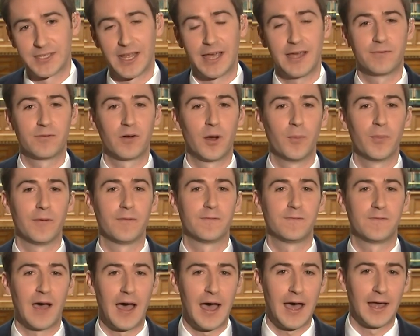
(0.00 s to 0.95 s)
They are from the
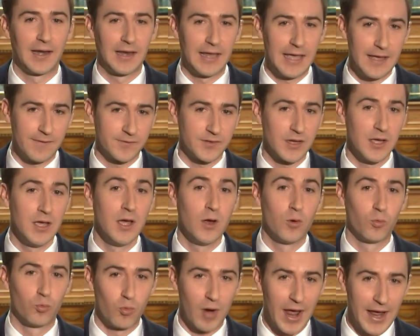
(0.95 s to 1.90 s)
far left
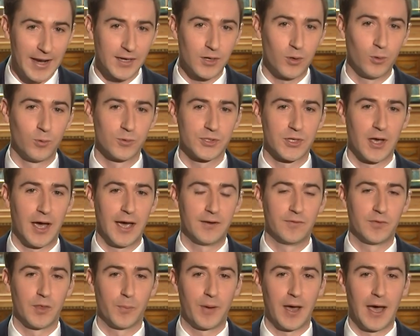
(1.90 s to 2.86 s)
radical side
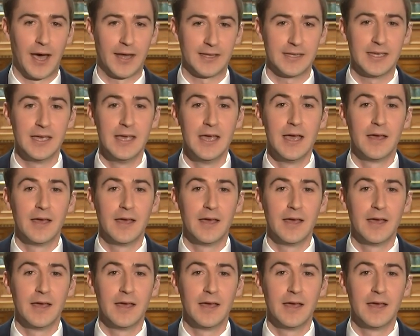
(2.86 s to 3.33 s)
of the party.